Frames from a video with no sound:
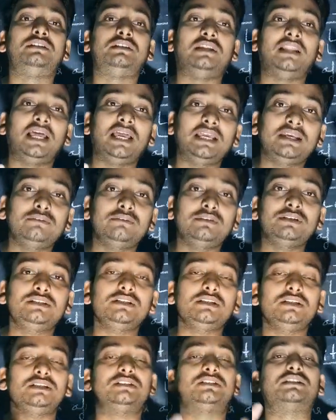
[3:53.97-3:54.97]

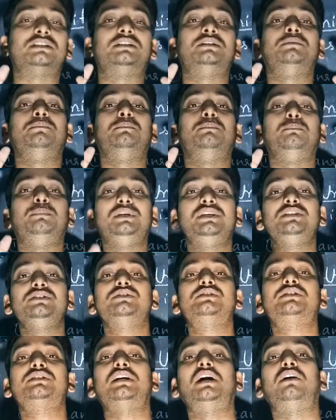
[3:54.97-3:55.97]
language is a
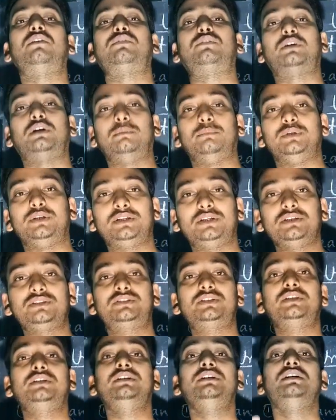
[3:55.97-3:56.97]
means of
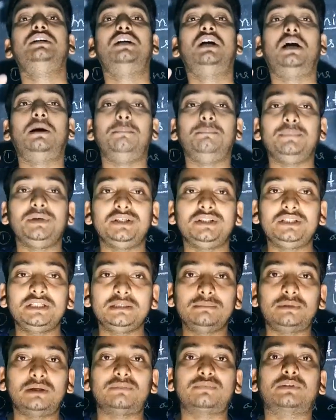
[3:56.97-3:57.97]
communication, a
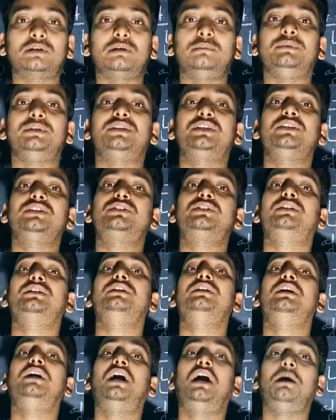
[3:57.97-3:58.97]
medium of
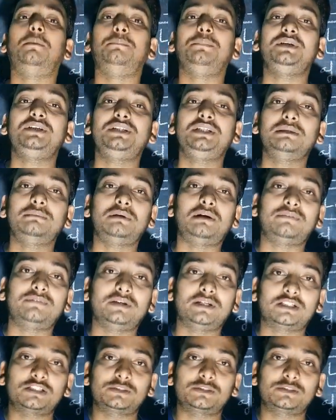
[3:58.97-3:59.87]
communication, a medium of